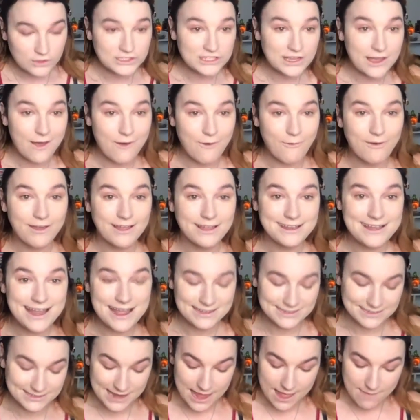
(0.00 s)
So next
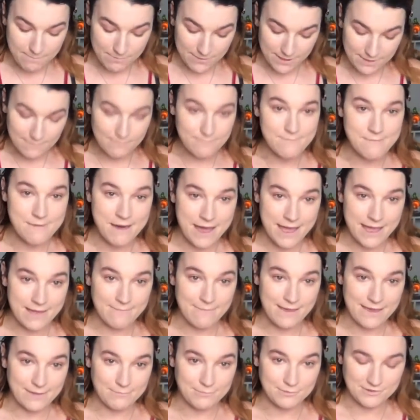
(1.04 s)
step in my
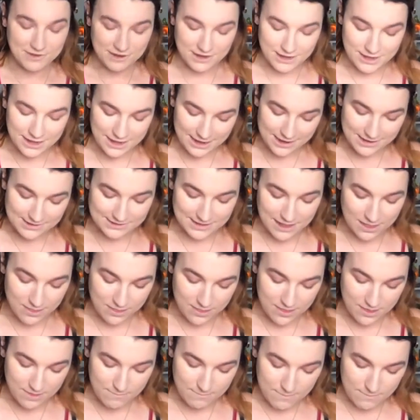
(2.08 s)
makeup routine is
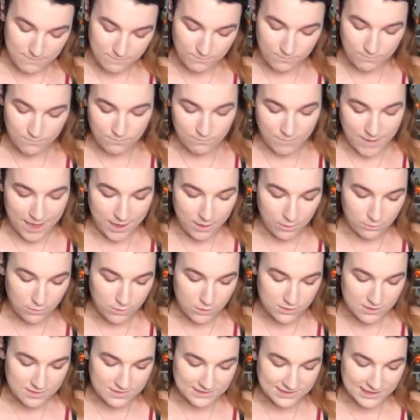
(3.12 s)
the powder.
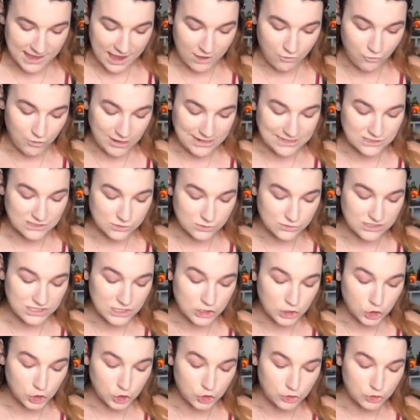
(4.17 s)
This is a
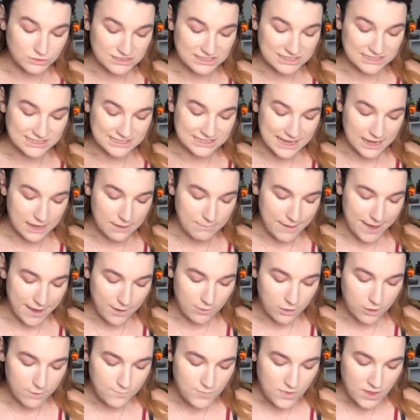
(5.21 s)
translucent loose setting
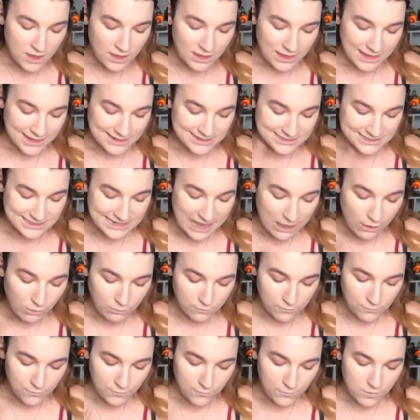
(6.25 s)
powder. It's talc
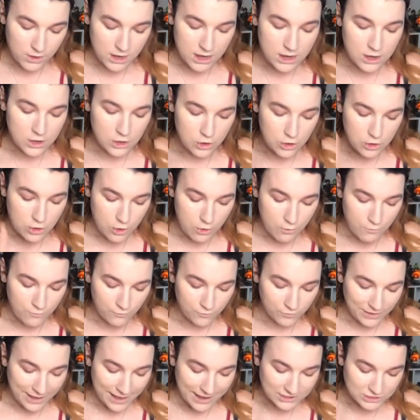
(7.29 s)
free, no
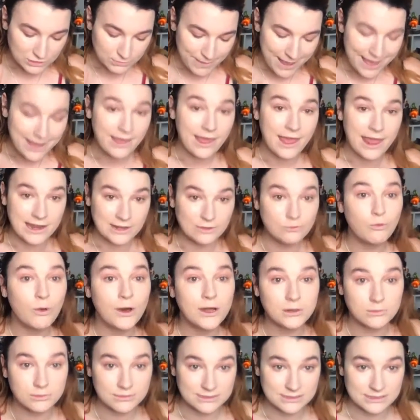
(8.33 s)
flashback, and it's
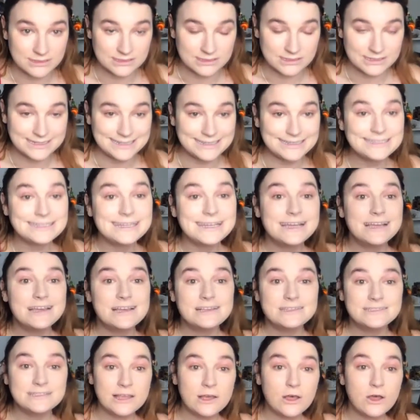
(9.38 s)
water resistant.
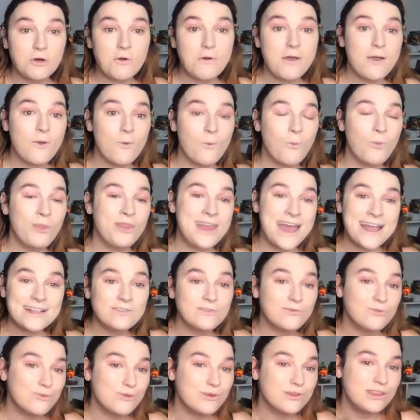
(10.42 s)
So
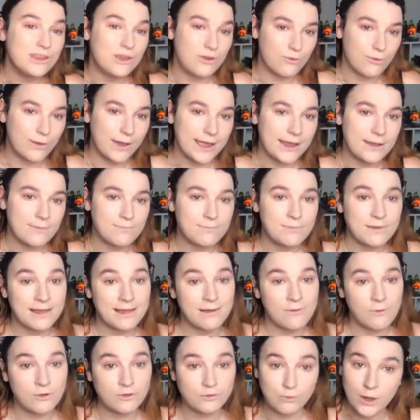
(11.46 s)
that's really great
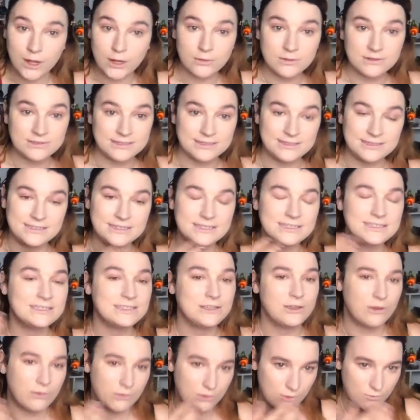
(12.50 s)
because water resistance,
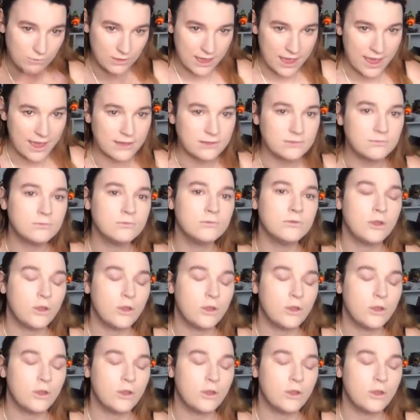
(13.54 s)
you know, you get, you